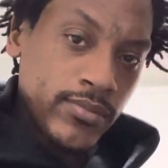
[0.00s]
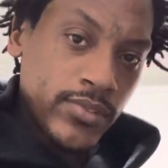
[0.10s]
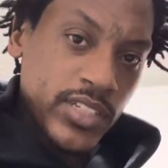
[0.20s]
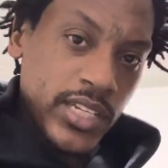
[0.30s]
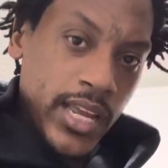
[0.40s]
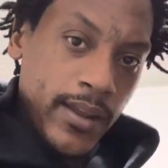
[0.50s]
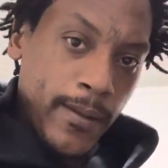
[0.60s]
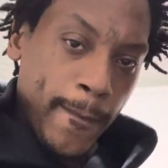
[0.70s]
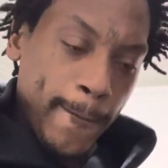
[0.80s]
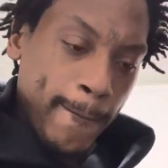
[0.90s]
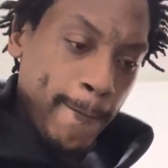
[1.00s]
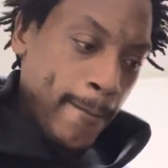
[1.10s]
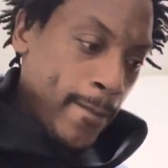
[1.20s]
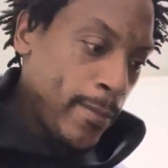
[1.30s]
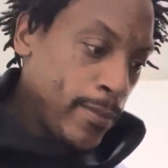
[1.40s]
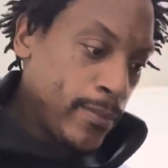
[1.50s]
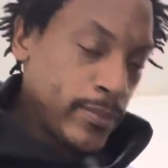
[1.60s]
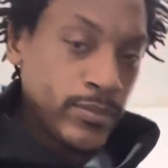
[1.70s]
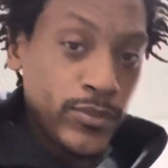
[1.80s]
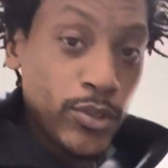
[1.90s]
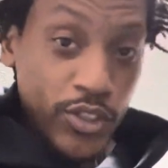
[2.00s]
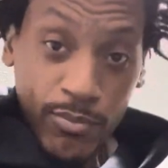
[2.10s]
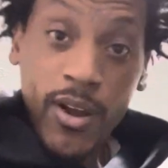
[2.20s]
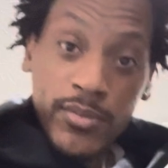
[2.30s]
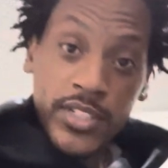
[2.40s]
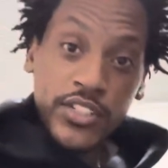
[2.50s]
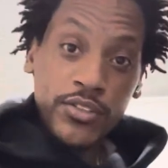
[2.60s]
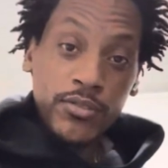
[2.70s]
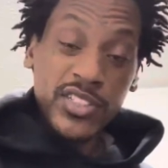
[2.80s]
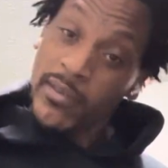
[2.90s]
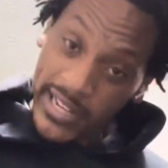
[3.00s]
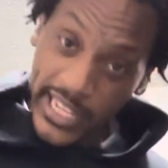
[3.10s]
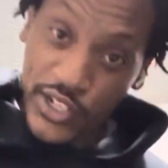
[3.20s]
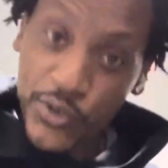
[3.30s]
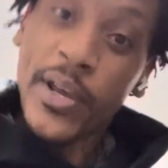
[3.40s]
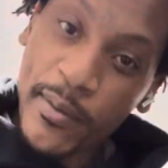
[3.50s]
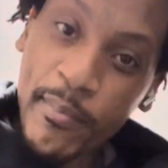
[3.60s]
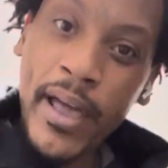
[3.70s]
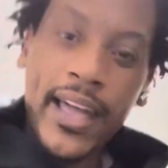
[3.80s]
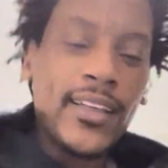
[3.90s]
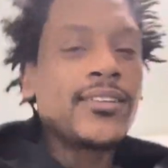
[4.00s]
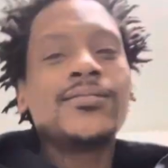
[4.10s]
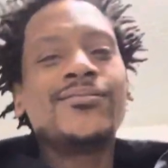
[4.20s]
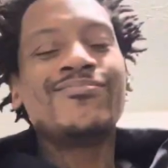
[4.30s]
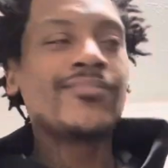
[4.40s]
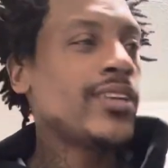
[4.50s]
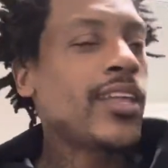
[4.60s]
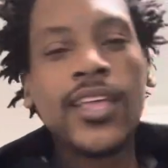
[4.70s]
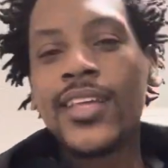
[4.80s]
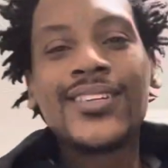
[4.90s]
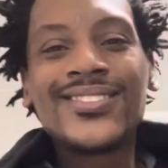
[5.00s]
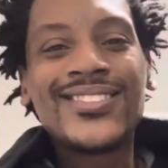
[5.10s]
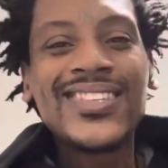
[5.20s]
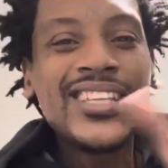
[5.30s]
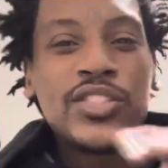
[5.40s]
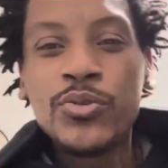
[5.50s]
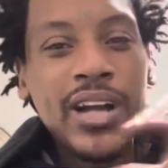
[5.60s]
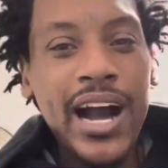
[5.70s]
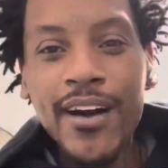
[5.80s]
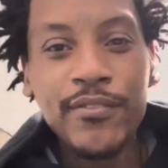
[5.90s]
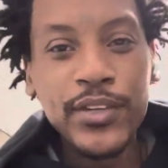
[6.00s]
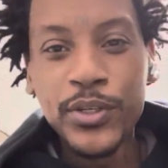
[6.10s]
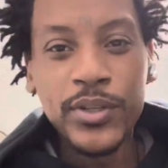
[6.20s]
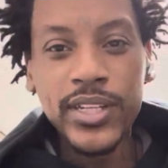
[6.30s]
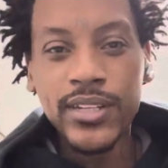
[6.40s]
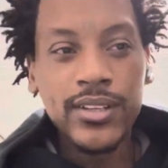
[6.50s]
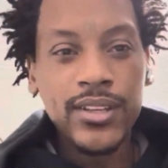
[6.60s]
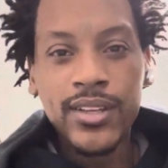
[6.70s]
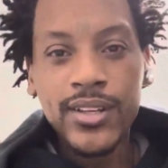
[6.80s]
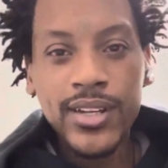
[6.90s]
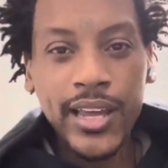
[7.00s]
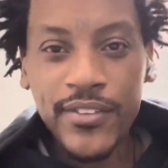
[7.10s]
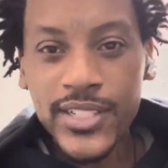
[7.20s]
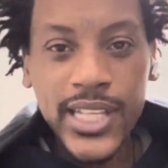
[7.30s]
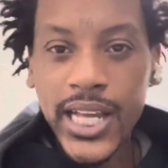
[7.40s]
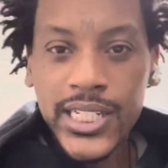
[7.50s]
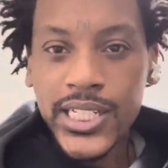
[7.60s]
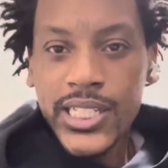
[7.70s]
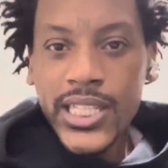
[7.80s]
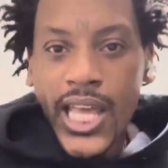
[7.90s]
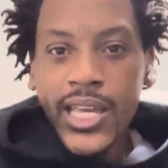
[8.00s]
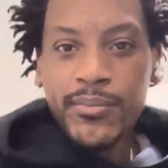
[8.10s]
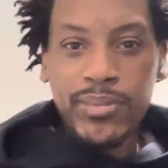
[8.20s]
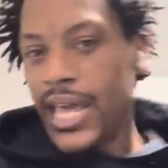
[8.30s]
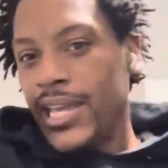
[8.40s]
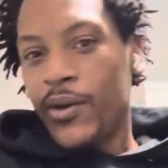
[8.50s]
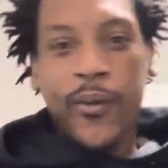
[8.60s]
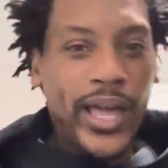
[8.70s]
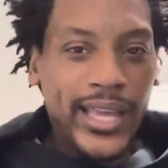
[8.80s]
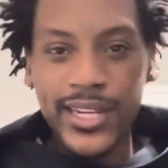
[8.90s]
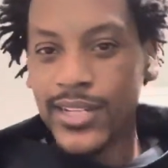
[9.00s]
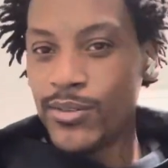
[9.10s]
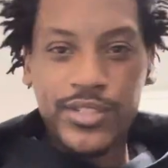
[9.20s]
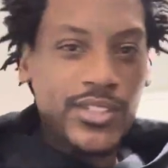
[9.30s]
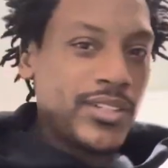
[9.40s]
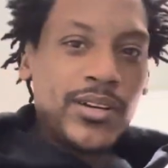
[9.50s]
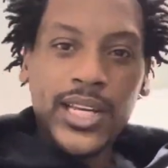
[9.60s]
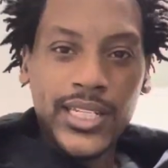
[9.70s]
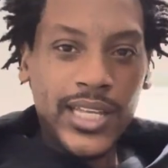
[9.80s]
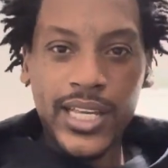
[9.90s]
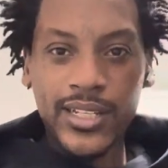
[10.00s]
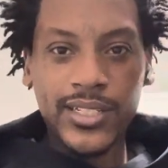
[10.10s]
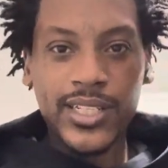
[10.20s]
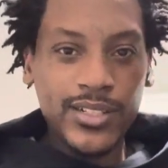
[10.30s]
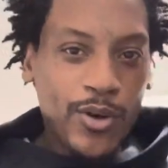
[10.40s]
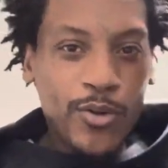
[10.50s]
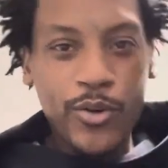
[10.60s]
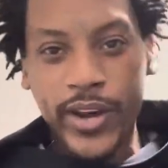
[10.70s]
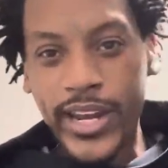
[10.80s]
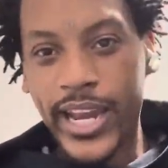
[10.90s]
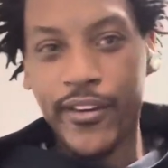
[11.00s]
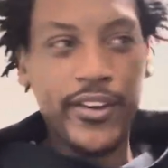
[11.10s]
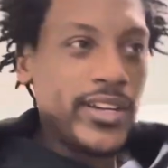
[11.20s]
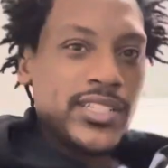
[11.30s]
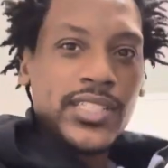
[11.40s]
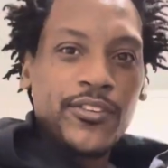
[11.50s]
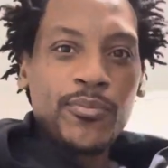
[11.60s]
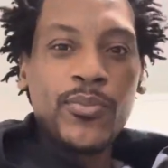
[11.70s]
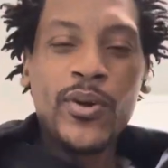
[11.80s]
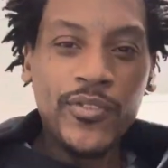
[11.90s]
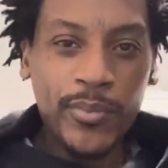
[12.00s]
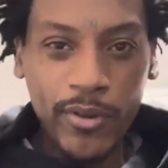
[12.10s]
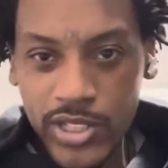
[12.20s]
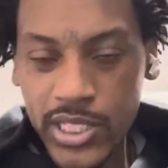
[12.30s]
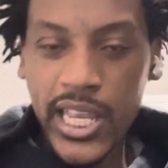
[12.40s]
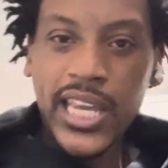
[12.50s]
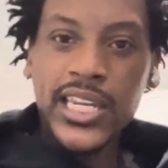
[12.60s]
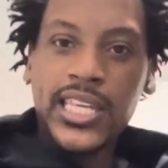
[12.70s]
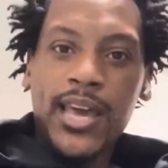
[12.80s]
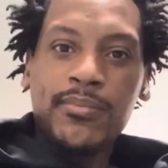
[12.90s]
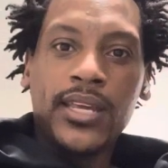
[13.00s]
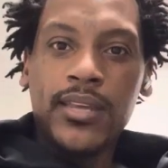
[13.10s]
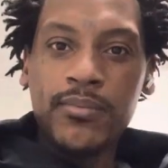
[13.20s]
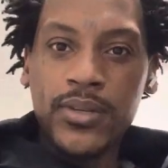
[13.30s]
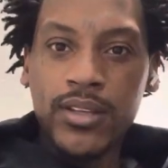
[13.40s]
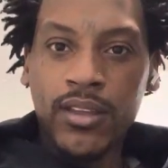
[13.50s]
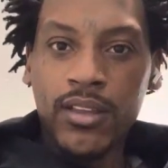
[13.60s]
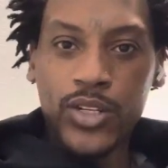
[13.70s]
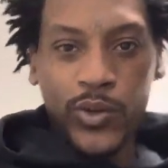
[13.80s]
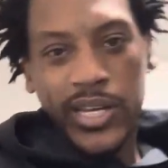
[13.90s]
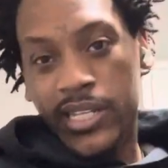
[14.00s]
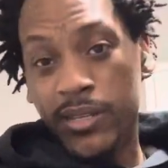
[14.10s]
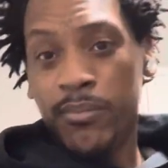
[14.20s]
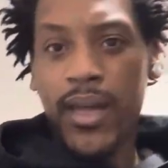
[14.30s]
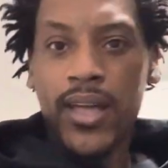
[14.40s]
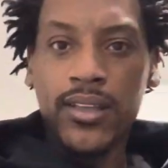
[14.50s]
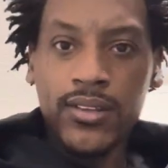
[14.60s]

See that? You know what your mom teaches you? Somebody hit you, hit them back. That's too convoluted. Life is not just that black and white. It don't just go like that. Like, there's a whole gray area. There's different. What if the person's handicapped that hit me? Do I hit them back?